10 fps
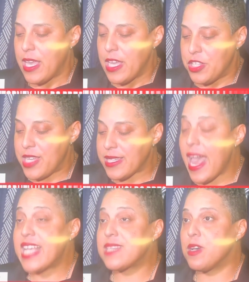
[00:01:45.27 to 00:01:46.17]
Just
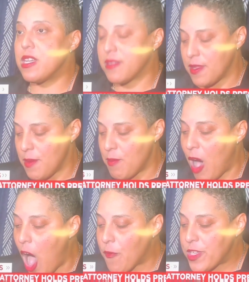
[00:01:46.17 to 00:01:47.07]
last month, my
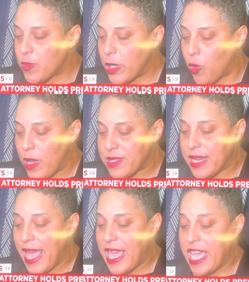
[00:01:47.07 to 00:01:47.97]
office requested
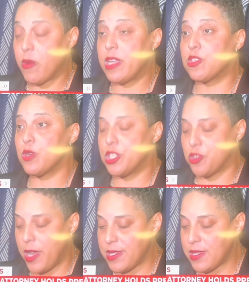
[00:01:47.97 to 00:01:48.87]
a hearing to
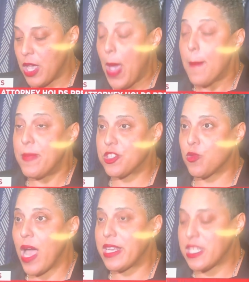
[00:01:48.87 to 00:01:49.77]
address Mr.
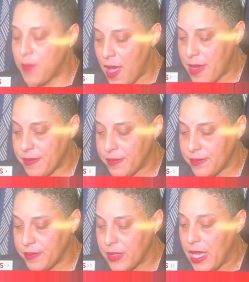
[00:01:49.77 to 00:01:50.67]
Riley's bond,
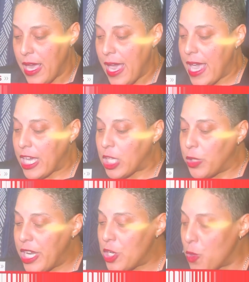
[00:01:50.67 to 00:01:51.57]

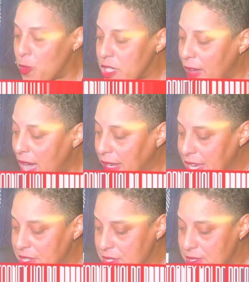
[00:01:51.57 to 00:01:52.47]
including numerous
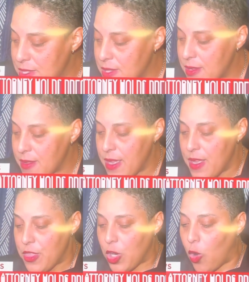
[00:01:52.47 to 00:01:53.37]
violations.
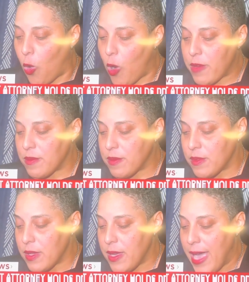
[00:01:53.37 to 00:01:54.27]
The court
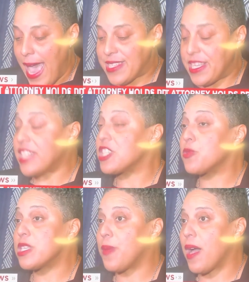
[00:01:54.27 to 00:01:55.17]
has yet to
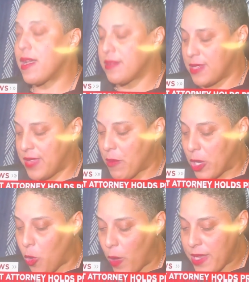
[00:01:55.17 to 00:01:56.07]
respond to that
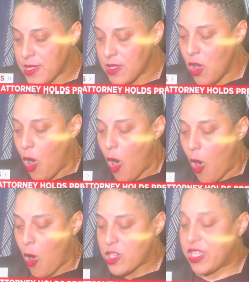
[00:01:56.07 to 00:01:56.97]
request
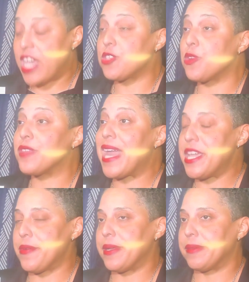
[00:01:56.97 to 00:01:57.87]
or schedule that
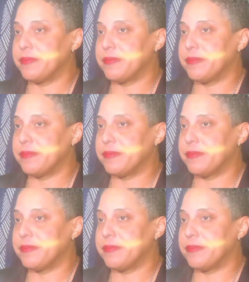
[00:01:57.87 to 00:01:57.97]
hearing.